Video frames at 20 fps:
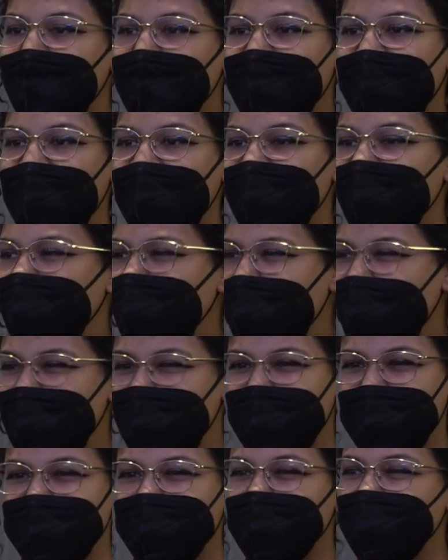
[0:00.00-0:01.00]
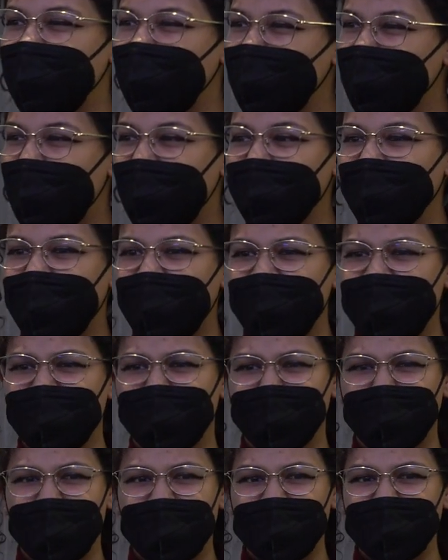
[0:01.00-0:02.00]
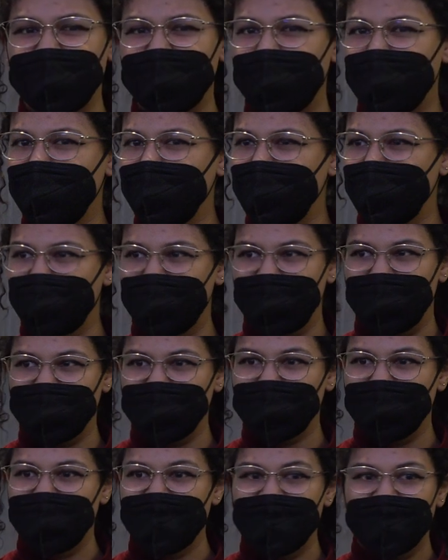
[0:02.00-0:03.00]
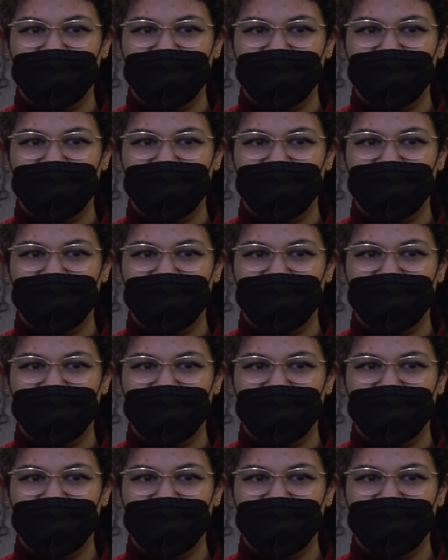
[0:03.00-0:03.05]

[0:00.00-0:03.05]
I have made people strong. I have made them break.